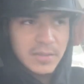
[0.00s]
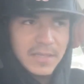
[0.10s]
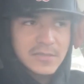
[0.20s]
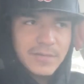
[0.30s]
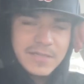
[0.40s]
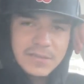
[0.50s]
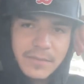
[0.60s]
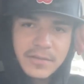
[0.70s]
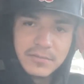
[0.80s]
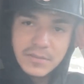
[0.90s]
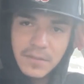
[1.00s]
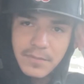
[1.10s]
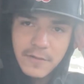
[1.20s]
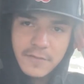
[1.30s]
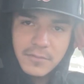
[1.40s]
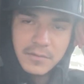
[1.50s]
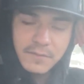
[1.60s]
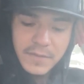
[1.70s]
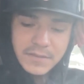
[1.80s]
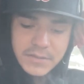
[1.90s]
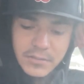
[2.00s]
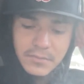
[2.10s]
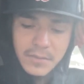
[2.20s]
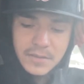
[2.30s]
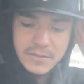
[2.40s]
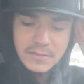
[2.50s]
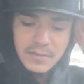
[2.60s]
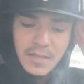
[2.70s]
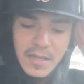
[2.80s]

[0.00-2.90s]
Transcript: And that's why I stopped using the puff coin of is too, because